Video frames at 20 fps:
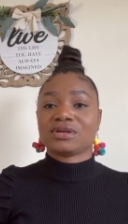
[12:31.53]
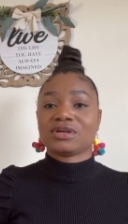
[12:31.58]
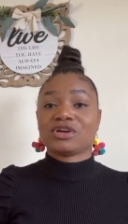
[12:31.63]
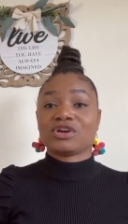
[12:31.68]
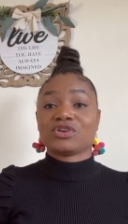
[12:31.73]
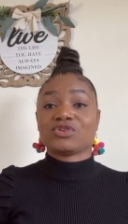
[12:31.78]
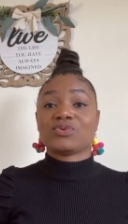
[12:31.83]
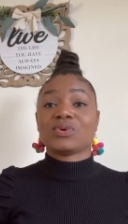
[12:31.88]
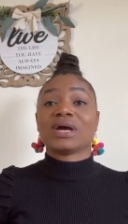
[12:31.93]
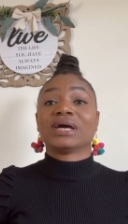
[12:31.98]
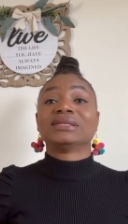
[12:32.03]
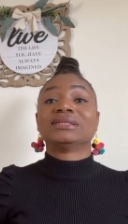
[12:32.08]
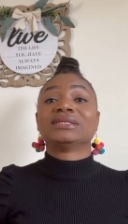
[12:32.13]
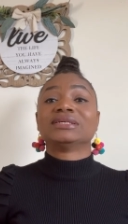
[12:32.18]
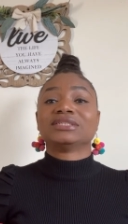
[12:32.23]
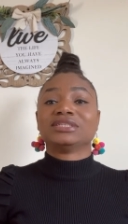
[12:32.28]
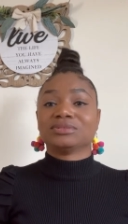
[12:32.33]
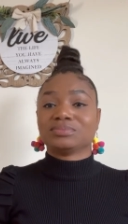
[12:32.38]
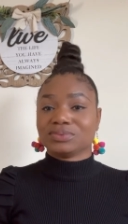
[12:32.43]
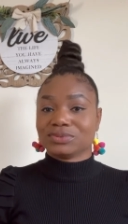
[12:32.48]
you're
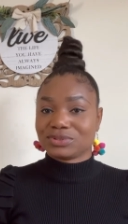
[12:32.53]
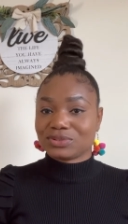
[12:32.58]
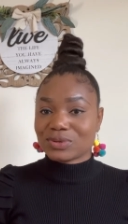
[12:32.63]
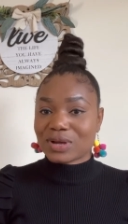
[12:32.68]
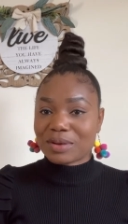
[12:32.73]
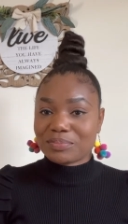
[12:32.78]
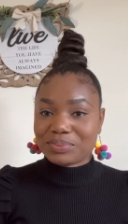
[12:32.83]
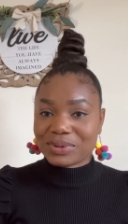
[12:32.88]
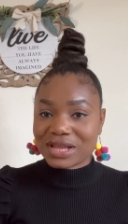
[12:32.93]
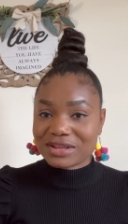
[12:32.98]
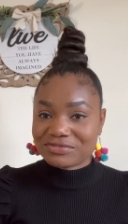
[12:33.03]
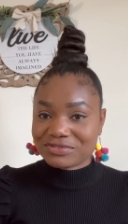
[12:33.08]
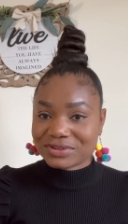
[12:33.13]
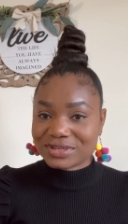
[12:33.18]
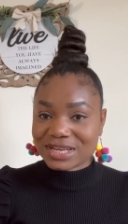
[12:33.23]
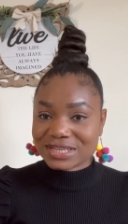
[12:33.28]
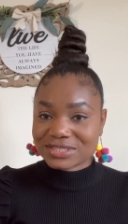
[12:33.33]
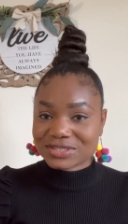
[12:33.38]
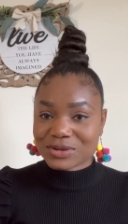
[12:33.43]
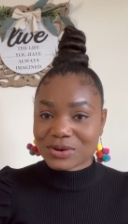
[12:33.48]
eligible to apply for
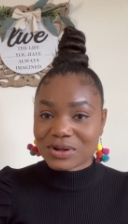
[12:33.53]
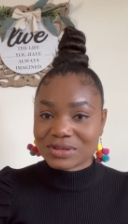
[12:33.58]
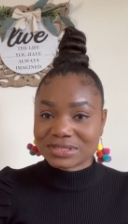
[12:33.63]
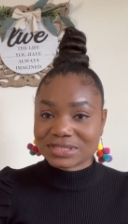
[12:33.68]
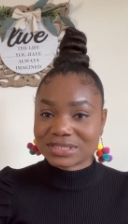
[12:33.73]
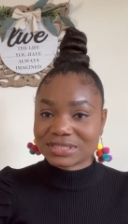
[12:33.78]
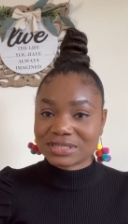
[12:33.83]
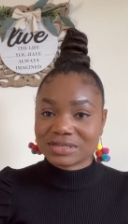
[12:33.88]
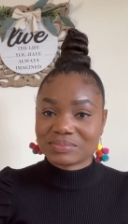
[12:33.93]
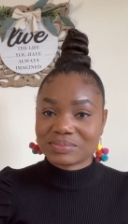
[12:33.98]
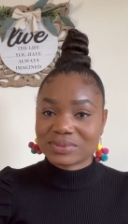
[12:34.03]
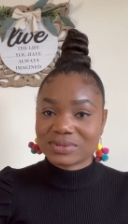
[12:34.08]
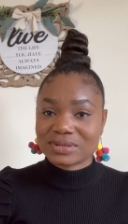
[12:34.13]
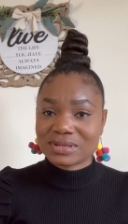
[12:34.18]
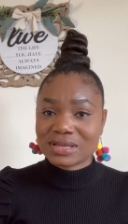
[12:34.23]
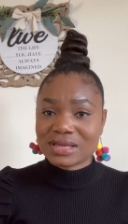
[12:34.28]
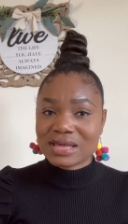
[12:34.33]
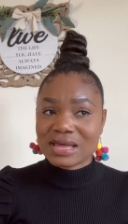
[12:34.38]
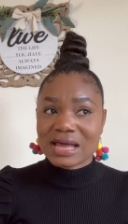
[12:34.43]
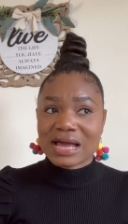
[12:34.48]
that scholarship.
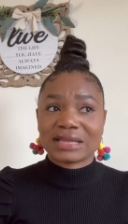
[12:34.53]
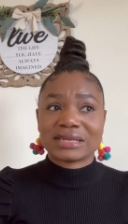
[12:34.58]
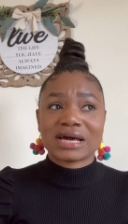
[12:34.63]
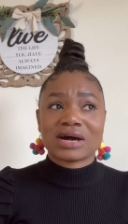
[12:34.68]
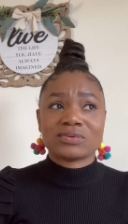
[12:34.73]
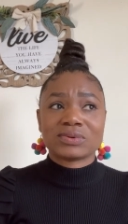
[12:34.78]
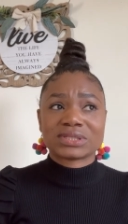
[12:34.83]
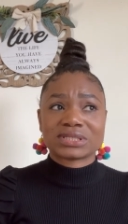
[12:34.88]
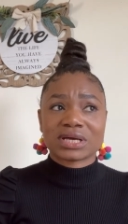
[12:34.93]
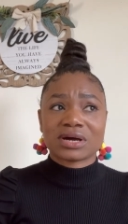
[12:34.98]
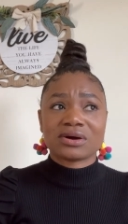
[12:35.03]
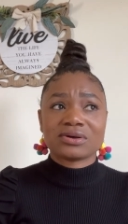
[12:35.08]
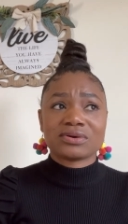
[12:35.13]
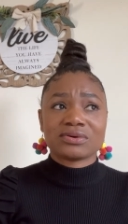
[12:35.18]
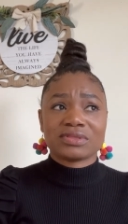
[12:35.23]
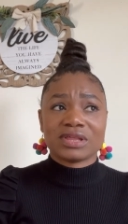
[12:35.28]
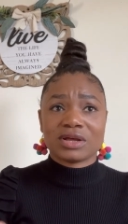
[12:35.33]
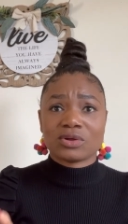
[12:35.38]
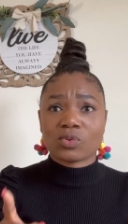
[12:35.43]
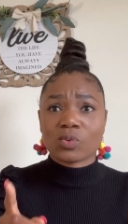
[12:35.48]
And I will tell you
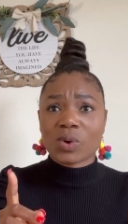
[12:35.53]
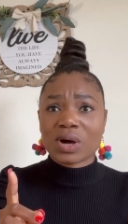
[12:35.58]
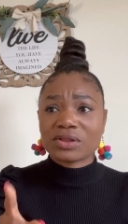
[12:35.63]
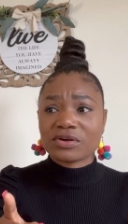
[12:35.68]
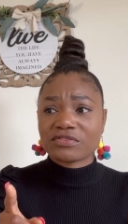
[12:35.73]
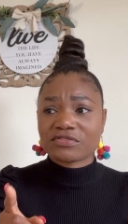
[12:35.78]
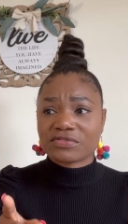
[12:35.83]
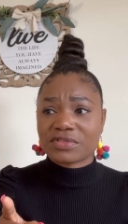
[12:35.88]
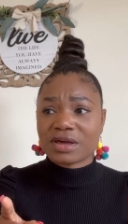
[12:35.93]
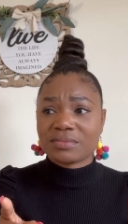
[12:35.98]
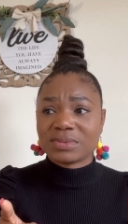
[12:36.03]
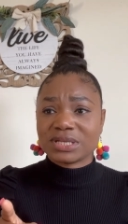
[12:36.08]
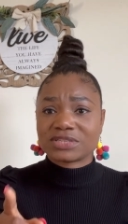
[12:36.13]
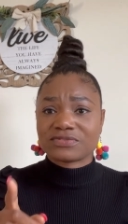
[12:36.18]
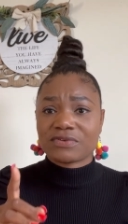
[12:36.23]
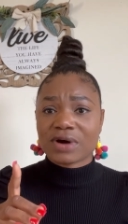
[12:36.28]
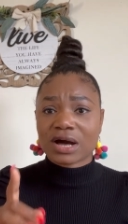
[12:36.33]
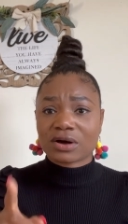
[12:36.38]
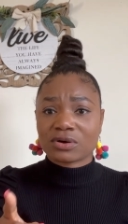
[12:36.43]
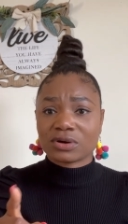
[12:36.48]
that one of them is
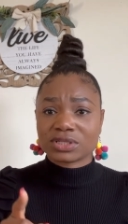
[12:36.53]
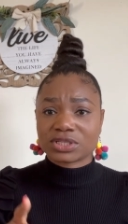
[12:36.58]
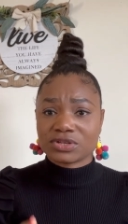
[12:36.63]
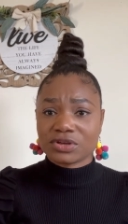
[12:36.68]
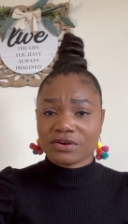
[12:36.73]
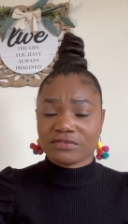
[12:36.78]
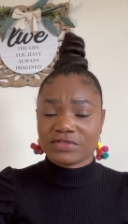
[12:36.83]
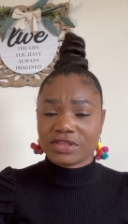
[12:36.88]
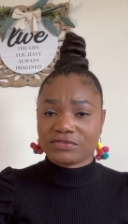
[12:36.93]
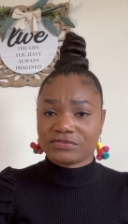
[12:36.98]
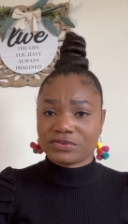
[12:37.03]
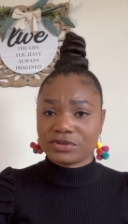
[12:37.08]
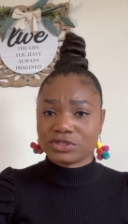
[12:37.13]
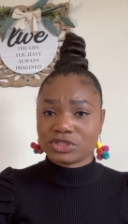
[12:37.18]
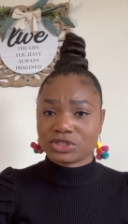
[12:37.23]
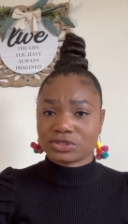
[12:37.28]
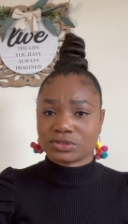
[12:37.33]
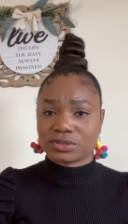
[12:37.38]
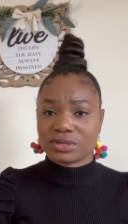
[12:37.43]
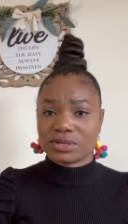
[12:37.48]
Faculty of the
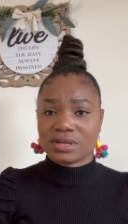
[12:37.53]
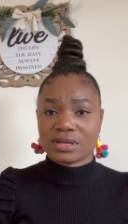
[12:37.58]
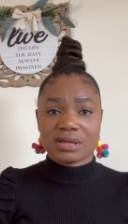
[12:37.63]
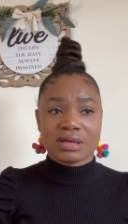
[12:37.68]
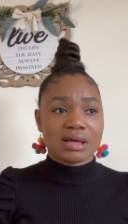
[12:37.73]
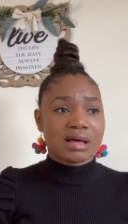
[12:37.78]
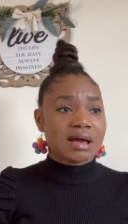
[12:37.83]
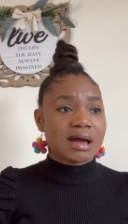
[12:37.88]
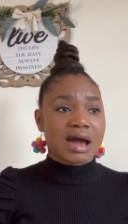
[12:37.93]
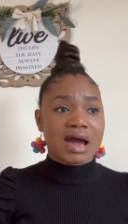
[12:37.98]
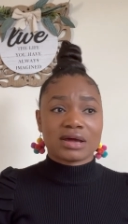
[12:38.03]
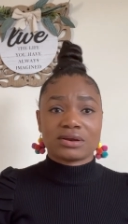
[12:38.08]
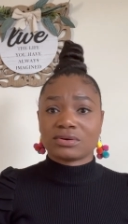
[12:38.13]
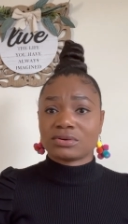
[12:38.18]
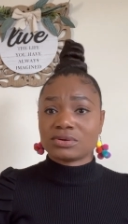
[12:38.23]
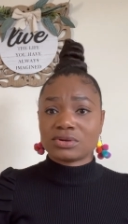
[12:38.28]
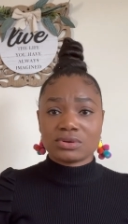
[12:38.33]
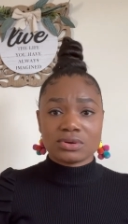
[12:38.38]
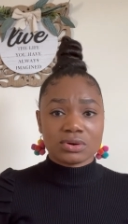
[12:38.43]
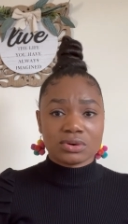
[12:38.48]
Future. I
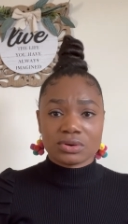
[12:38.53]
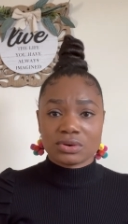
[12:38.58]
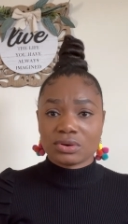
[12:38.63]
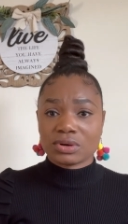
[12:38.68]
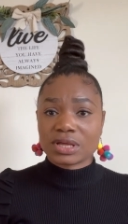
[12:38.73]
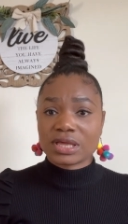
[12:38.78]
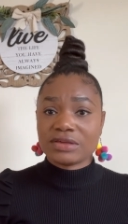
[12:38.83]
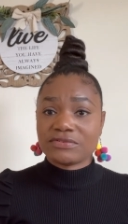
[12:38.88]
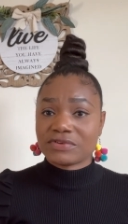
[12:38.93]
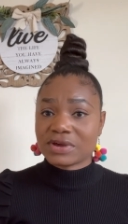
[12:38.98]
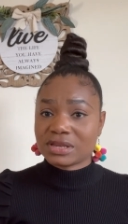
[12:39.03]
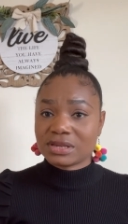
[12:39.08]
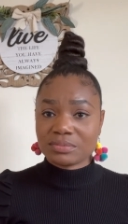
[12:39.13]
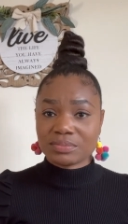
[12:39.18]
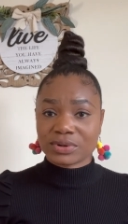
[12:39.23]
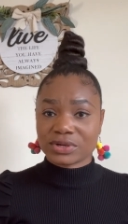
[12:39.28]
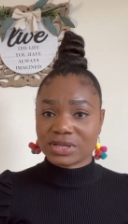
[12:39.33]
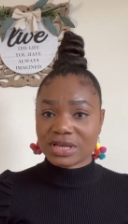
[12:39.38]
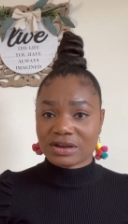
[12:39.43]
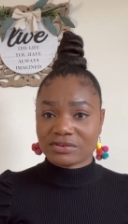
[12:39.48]
don't know if
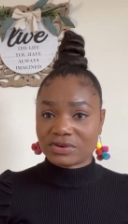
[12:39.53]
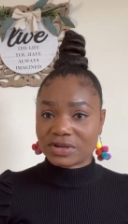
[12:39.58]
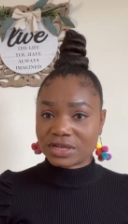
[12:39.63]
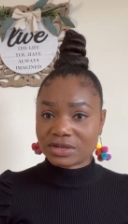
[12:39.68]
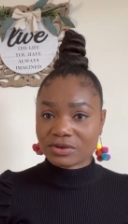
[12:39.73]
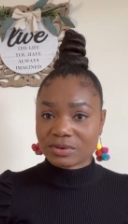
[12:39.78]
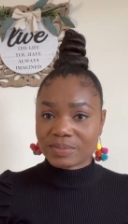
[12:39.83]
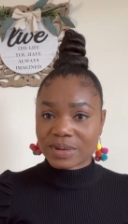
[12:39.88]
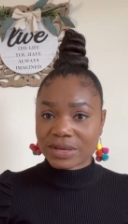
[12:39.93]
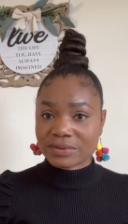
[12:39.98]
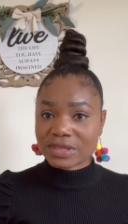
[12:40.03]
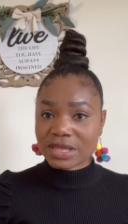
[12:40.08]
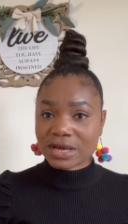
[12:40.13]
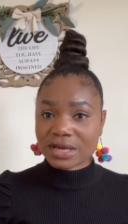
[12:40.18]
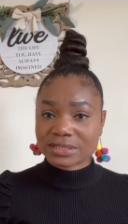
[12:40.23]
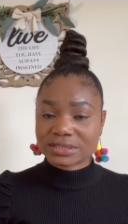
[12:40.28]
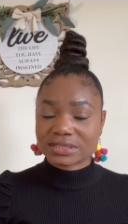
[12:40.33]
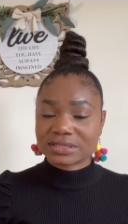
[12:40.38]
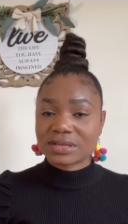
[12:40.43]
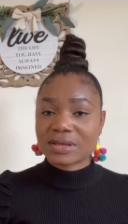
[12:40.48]
anybody have heard about
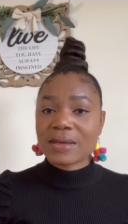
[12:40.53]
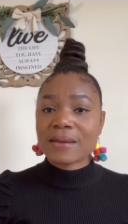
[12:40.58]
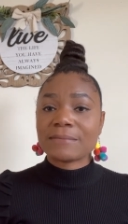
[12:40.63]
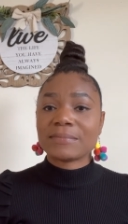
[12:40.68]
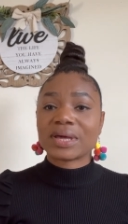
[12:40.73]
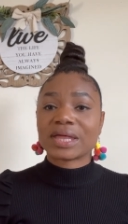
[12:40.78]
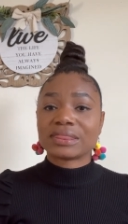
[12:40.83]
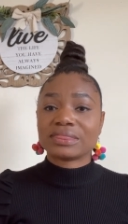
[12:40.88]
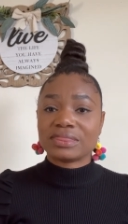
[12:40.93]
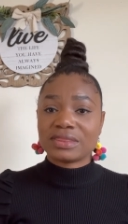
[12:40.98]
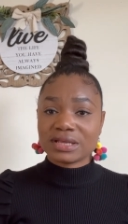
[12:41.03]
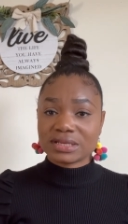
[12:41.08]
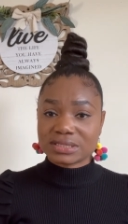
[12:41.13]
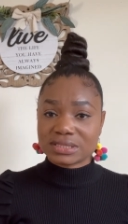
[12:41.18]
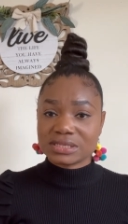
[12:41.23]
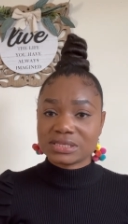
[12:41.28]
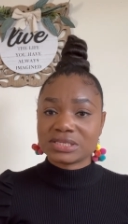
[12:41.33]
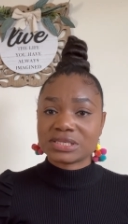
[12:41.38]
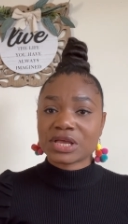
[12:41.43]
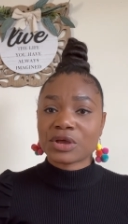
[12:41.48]
that, but this
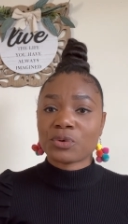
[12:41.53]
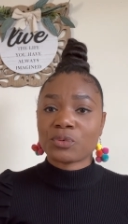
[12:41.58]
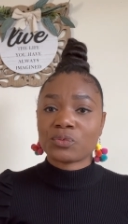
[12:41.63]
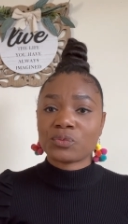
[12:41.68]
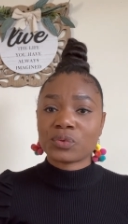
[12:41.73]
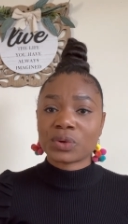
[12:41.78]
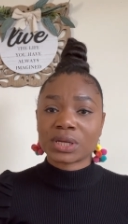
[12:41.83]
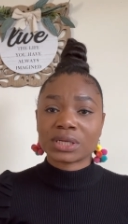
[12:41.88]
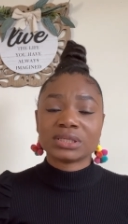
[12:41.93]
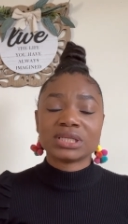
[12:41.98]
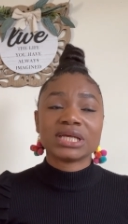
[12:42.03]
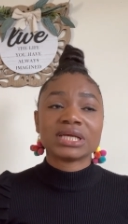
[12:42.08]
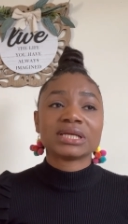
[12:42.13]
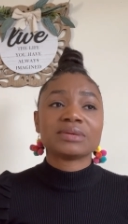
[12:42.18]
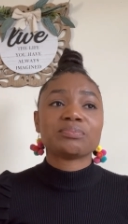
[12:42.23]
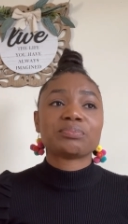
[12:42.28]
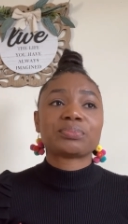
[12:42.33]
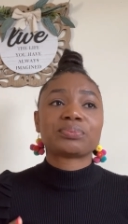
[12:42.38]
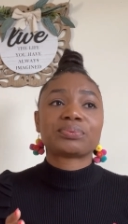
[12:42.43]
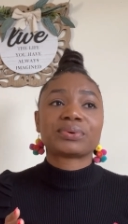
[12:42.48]
is a really
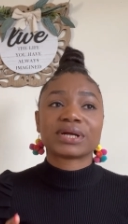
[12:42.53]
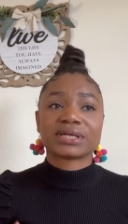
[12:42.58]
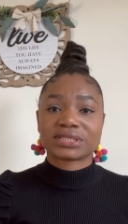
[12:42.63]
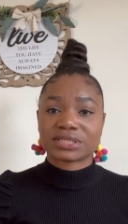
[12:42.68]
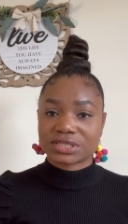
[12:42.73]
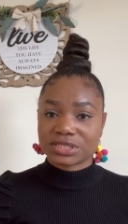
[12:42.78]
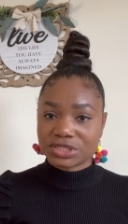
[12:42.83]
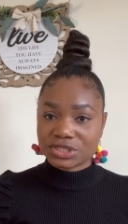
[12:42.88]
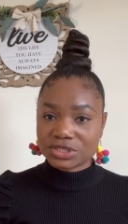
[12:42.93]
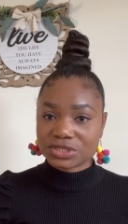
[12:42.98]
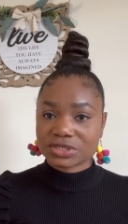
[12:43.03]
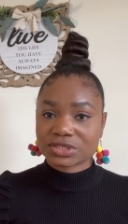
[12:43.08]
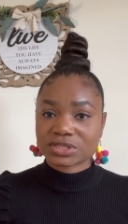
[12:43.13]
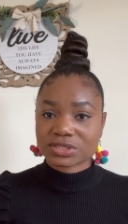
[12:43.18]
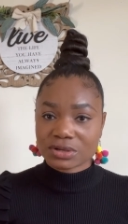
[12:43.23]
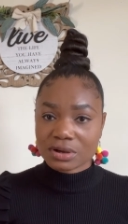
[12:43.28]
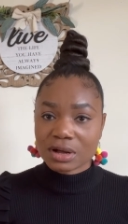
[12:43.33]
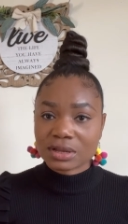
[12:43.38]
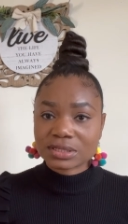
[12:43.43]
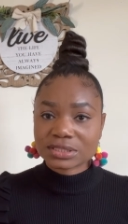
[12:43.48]
prestigious
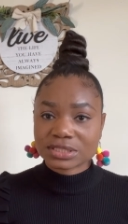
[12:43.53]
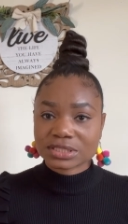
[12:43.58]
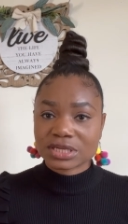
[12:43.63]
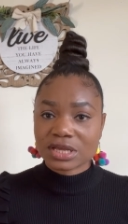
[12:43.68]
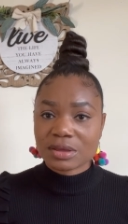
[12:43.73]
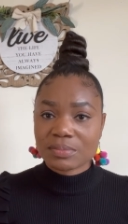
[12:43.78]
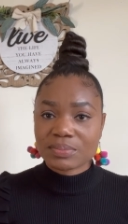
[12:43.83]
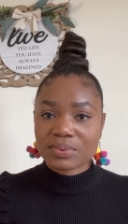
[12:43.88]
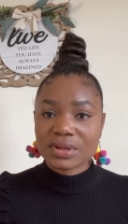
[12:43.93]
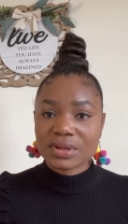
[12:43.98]
scholarship